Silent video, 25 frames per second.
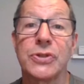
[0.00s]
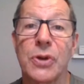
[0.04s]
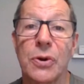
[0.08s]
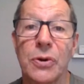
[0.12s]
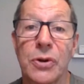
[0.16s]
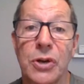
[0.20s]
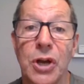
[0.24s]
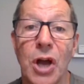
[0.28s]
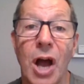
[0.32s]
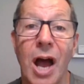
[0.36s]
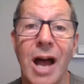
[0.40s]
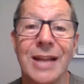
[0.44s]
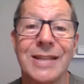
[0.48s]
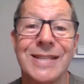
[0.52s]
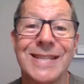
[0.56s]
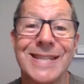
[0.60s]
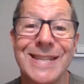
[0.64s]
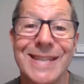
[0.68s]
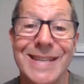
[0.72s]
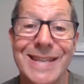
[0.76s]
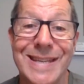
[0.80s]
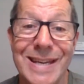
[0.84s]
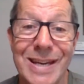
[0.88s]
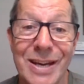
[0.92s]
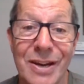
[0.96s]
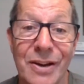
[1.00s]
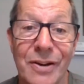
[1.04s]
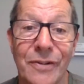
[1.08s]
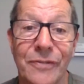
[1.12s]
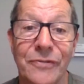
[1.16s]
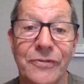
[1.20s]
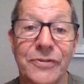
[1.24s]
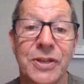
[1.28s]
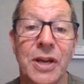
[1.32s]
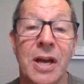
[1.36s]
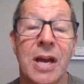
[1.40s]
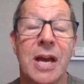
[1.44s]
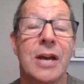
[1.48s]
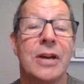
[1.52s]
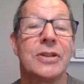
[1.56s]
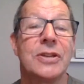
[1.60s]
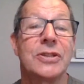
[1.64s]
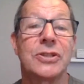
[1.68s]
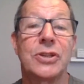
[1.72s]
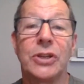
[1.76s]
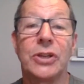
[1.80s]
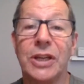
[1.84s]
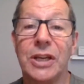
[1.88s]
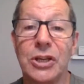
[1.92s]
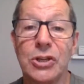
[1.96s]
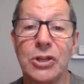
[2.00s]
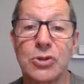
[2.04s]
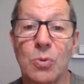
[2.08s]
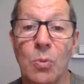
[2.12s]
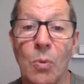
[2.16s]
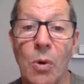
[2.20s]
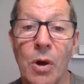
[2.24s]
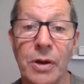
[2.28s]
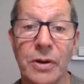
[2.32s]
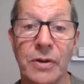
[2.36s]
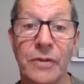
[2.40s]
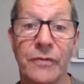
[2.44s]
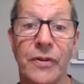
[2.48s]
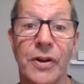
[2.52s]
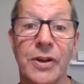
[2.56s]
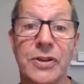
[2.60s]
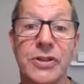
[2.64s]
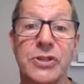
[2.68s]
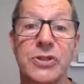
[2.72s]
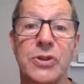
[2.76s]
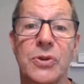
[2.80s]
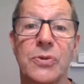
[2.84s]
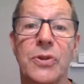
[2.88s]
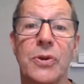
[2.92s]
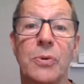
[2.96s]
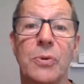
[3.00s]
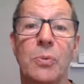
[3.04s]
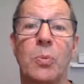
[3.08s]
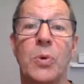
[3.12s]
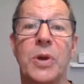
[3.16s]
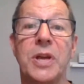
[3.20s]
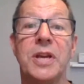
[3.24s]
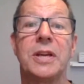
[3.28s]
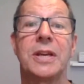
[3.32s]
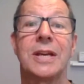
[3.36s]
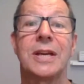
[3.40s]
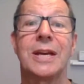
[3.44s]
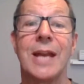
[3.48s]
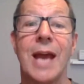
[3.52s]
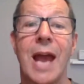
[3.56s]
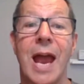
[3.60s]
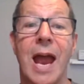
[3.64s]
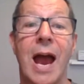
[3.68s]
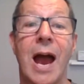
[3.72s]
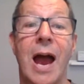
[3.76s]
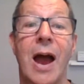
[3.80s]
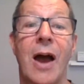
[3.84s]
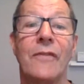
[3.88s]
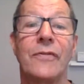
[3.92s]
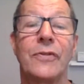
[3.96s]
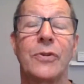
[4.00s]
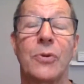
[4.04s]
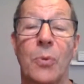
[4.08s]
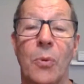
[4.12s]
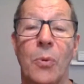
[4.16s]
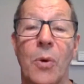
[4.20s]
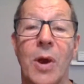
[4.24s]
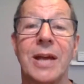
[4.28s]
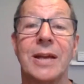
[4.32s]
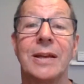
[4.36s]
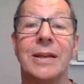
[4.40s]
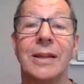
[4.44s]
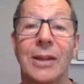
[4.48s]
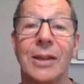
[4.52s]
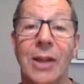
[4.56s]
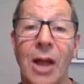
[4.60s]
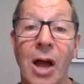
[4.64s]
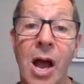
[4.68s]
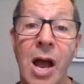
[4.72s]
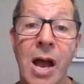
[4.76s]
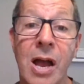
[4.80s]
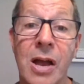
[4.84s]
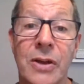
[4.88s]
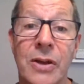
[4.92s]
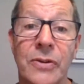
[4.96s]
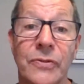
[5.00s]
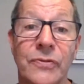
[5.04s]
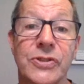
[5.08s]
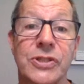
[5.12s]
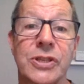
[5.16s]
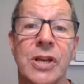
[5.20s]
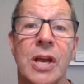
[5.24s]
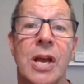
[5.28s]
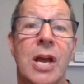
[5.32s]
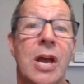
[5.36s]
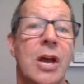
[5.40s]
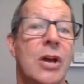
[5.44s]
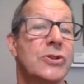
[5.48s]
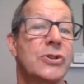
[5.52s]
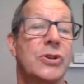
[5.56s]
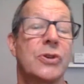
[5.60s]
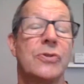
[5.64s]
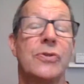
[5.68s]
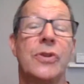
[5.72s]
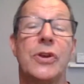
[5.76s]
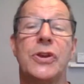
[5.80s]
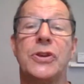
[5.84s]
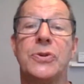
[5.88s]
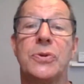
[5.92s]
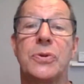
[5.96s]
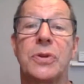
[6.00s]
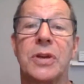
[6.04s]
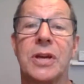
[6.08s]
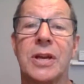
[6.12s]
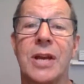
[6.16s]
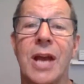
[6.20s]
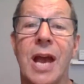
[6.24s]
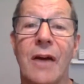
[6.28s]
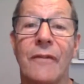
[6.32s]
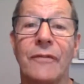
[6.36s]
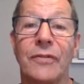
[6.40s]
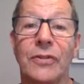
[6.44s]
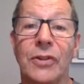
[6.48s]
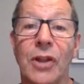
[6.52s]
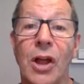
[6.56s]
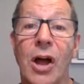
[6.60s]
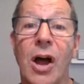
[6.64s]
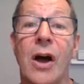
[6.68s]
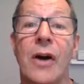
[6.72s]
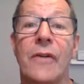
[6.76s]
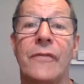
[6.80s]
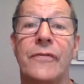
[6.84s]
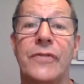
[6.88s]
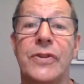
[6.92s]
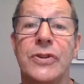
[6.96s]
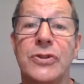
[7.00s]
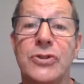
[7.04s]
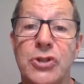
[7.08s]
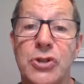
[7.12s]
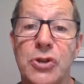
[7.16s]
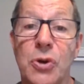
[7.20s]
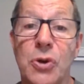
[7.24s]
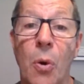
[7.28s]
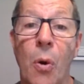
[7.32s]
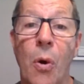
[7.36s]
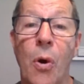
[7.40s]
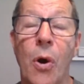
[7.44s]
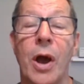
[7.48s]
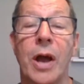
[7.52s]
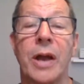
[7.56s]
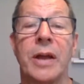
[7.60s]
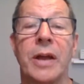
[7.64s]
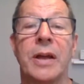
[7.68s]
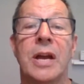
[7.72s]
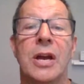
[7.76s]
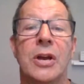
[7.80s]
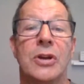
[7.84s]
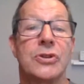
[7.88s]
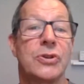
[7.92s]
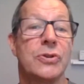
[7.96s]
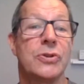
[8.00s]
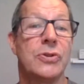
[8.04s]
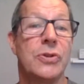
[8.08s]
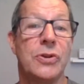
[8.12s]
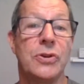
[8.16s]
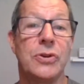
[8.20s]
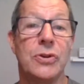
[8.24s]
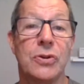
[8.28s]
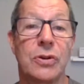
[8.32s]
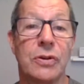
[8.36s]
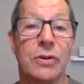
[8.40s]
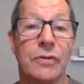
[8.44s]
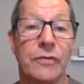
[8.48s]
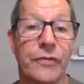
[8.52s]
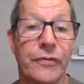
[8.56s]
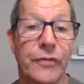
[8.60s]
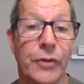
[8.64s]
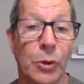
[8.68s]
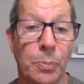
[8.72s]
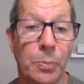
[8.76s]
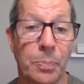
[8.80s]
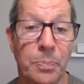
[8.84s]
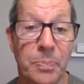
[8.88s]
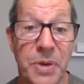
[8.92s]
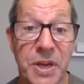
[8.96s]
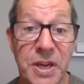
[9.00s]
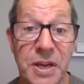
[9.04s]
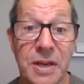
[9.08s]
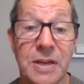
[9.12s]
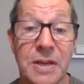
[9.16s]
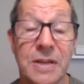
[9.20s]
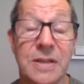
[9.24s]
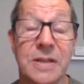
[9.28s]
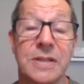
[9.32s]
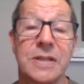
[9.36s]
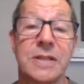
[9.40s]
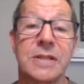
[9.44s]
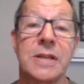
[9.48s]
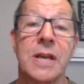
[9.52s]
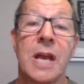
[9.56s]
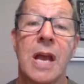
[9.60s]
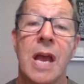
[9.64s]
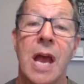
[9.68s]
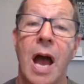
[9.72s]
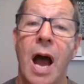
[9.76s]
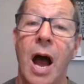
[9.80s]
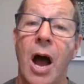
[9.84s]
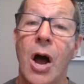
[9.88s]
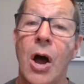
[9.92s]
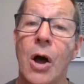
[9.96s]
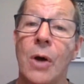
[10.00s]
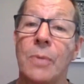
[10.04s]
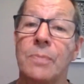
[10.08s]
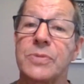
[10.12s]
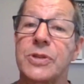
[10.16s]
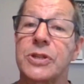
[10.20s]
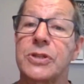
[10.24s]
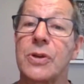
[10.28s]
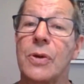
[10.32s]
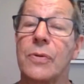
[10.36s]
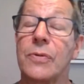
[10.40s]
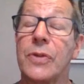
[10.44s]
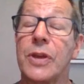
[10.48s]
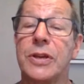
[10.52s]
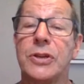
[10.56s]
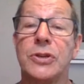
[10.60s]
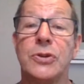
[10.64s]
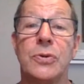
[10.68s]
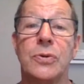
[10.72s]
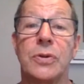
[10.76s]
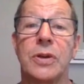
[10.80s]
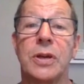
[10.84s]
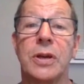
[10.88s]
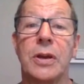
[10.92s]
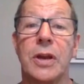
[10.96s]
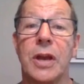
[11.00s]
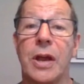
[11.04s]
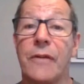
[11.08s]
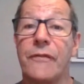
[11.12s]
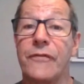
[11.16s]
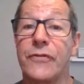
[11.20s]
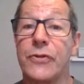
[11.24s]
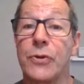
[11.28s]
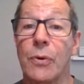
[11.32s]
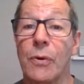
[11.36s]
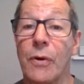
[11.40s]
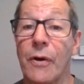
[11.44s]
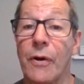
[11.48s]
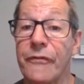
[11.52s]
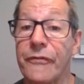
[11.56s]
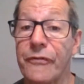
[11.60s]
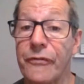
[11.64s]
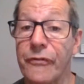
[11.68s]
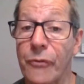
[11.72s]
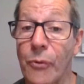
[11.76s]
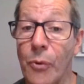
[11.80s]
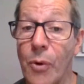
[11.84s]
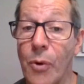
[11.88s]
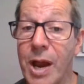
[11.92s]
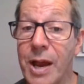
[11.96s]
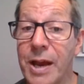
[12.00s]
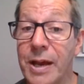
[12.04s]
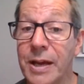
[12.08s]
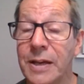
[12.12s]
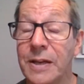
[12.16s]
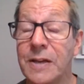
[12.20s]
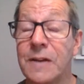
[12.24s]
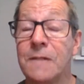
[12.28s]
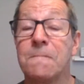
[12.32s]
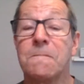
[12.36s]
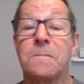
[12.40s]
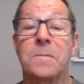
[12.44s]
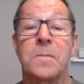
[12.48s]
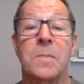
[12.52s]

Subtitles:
are God's gift to each one of us so that we can have great lives, so that you can have love and joy, so that you can feel peace, so that you can, if you're afraid,